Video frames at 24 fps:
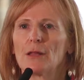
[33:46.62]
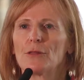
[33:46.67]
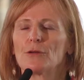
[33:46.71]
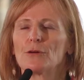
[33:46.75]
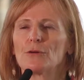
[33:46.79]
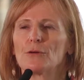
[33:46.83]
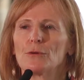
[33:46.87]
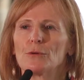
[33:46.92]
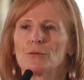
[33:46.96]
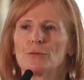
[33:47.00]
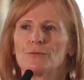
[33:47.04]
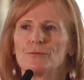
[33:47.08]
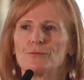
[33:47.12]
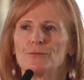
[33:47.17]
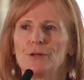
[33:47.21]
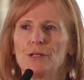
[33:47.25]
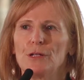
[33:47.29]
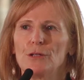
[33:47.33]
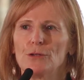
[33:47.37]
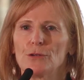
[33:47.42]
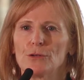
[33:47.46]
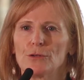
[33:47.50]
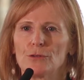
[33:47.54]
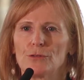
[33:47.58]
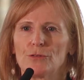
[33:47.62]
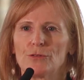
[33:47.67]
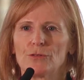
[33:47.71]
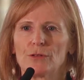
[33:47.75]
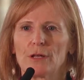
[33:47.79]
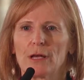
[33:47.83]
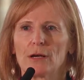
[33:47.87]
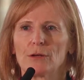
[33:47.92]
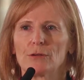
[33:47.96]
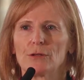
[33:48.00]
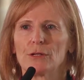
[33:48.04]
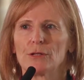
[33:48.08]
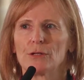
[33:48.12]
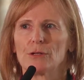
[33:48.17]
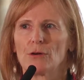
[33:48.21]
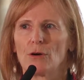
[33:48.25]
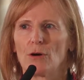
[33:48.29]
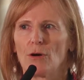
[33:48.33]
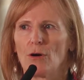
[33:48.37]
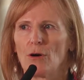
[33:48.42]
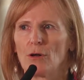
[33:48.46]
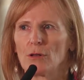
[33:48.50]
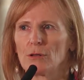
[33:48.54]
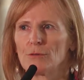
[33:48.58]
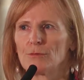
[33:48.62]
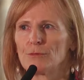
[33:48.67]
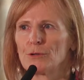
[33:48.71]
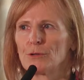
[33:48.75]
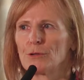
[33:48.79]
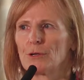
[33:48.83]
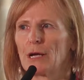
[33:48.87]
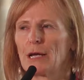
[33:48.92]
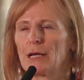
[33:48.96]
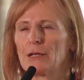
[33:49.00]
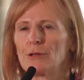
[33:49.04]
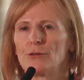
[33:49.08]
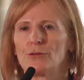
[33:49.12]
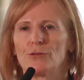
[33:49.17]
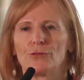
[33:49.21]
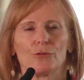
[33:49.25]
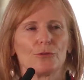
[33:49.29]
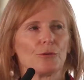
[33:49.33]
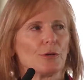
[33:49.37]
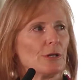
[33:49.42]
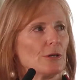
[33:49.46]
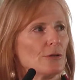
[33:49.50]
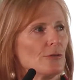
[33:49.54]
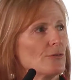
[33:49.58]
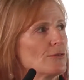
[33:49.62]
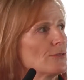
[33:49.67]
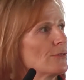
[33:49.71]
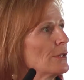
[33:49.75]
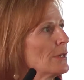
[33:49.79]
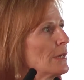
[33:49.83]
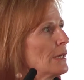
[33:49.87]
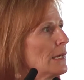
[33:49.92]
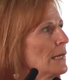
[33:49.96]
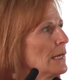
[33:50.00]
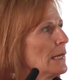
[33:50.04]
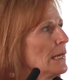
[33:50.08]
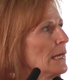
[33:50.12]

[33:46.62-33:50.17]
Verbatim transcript: other vineyards down in Oliver and Osoyoos,